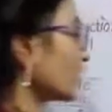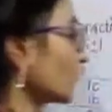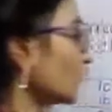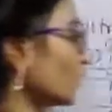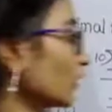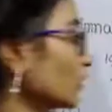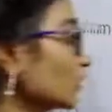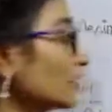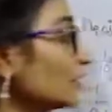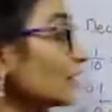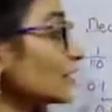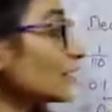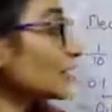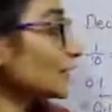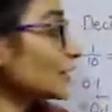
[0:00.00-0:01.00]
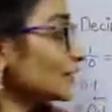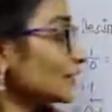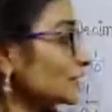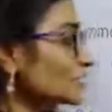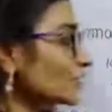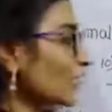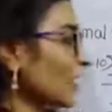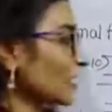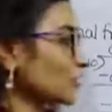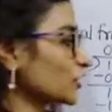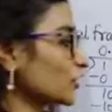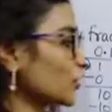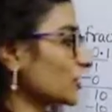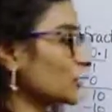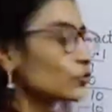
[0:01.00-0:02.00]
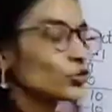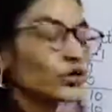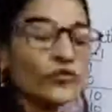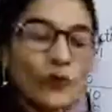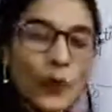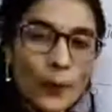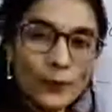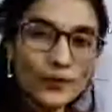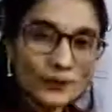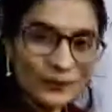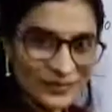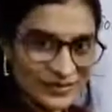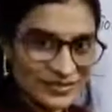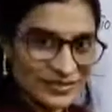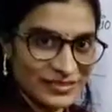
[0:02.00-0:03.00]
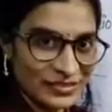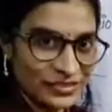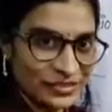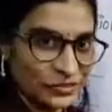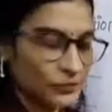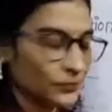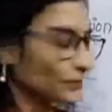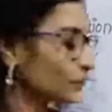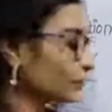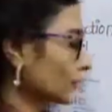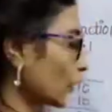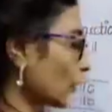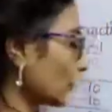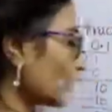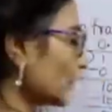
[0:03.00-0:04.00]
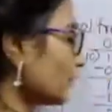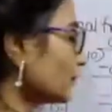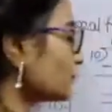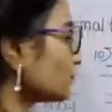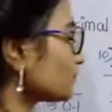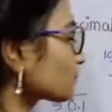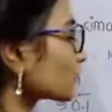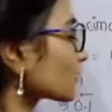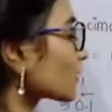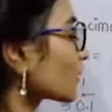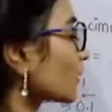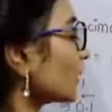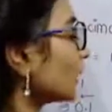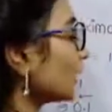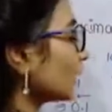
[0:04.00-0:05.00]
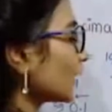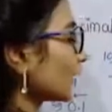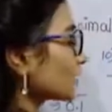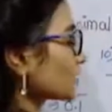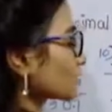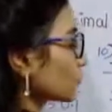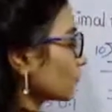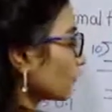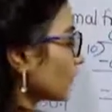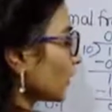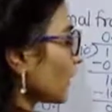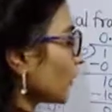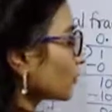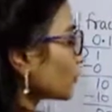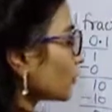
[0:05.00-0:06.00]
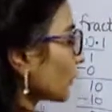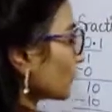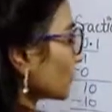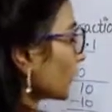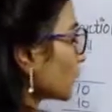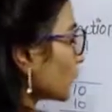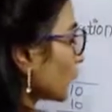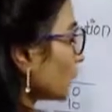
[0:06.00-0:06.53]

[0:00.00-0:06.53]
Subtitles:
convert this fraction into the form of percentage. Okay. Next we have to convert